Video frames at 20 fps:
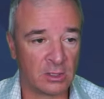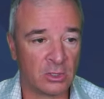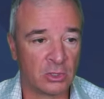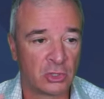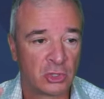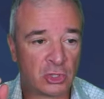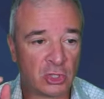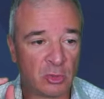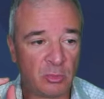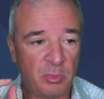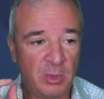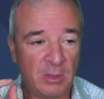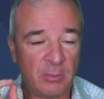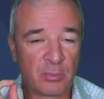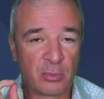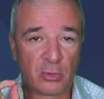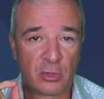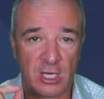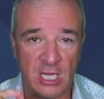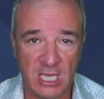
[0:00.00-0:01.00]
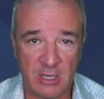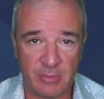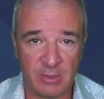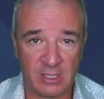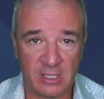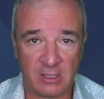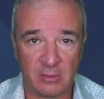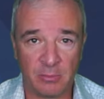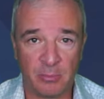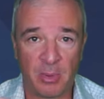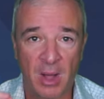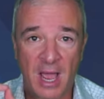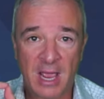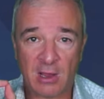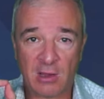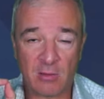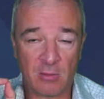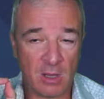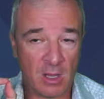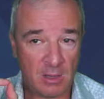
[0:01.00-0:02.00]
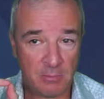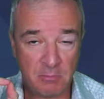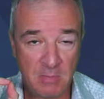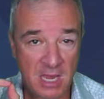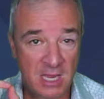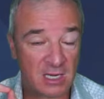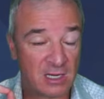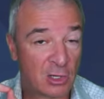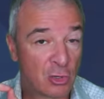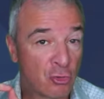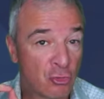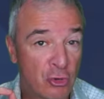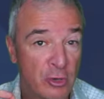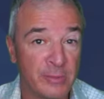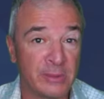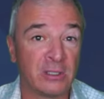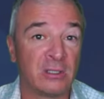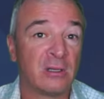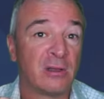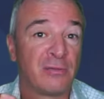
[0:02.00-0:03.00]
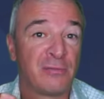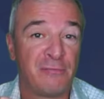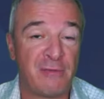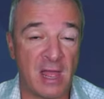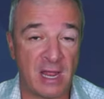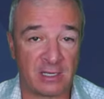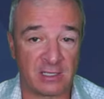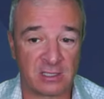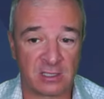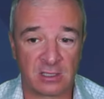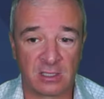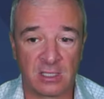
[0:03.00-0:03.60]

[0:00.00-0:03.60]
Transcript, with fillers: should be prohibited by making it a criminal offense